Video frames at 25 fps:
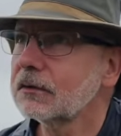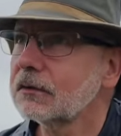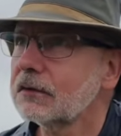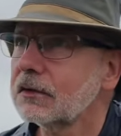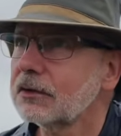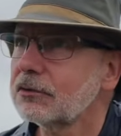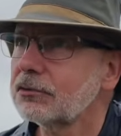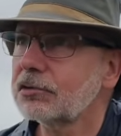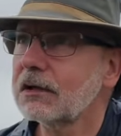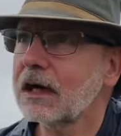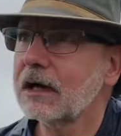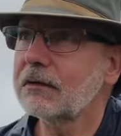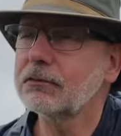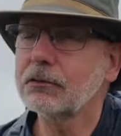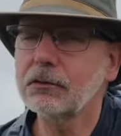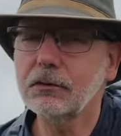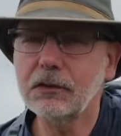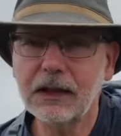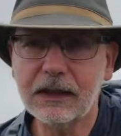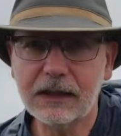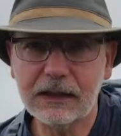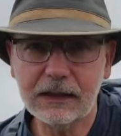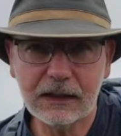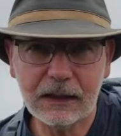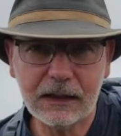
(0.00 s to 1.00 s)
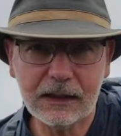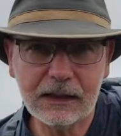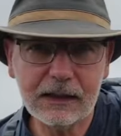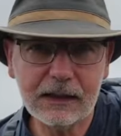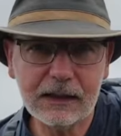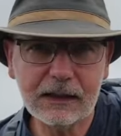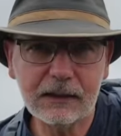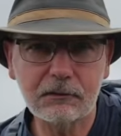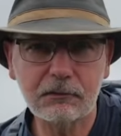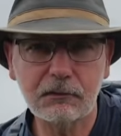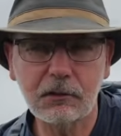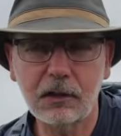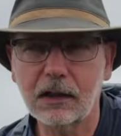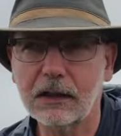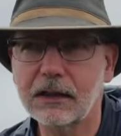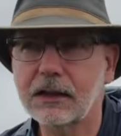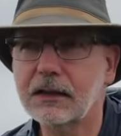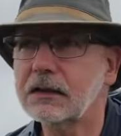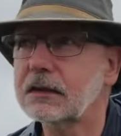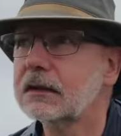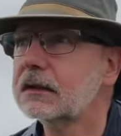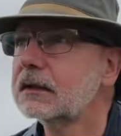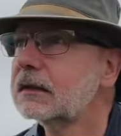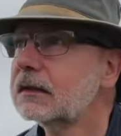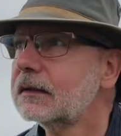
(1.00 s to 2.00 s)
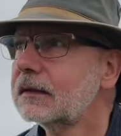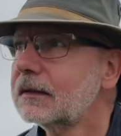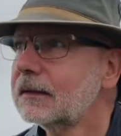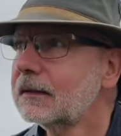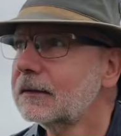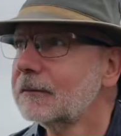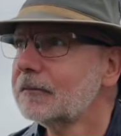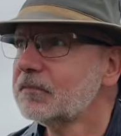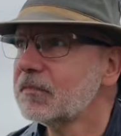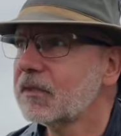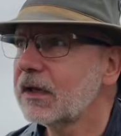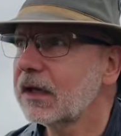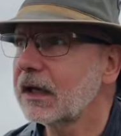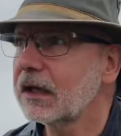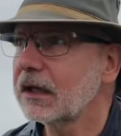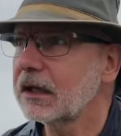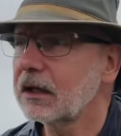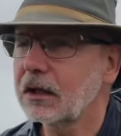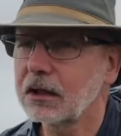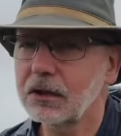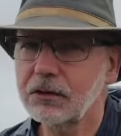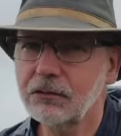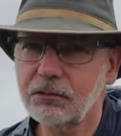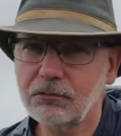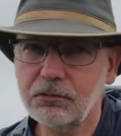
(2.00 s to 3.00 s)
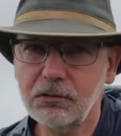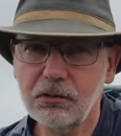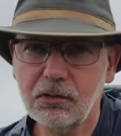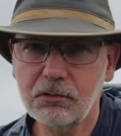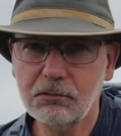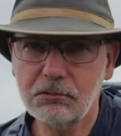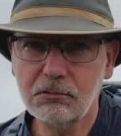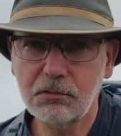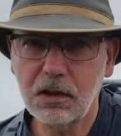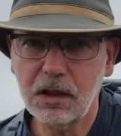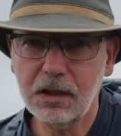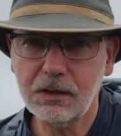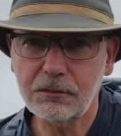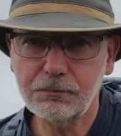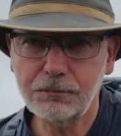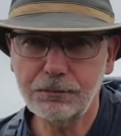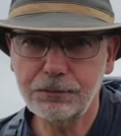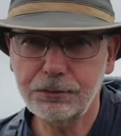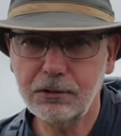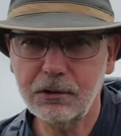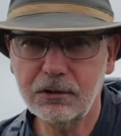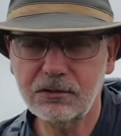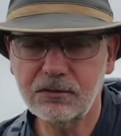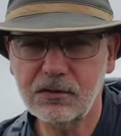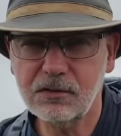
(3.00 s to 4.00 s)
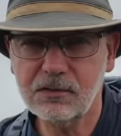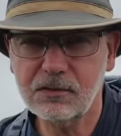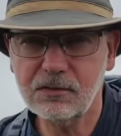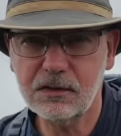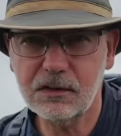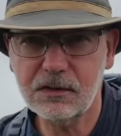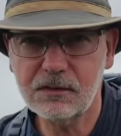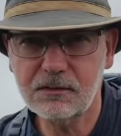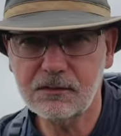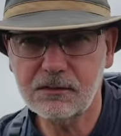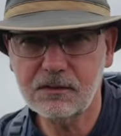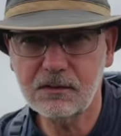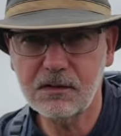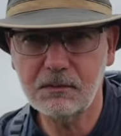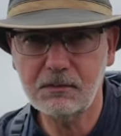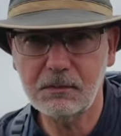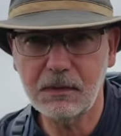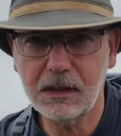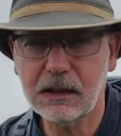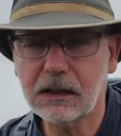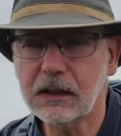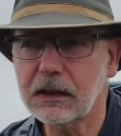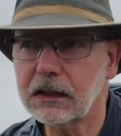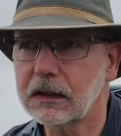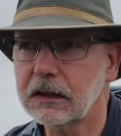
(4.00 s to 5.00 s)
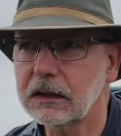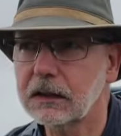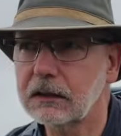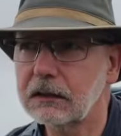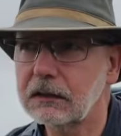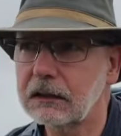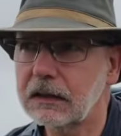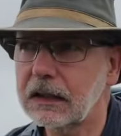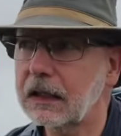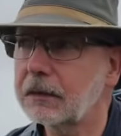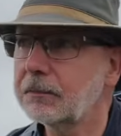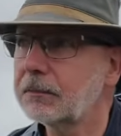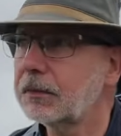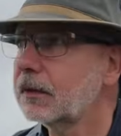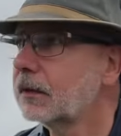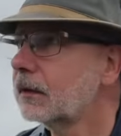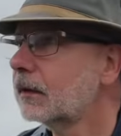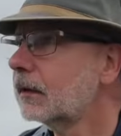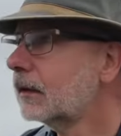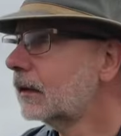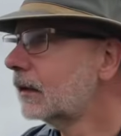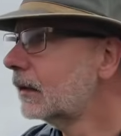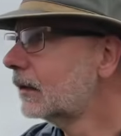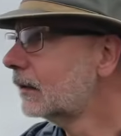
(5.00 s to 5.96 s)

the travel, getting the gear right, and going through the right processes to make it happen.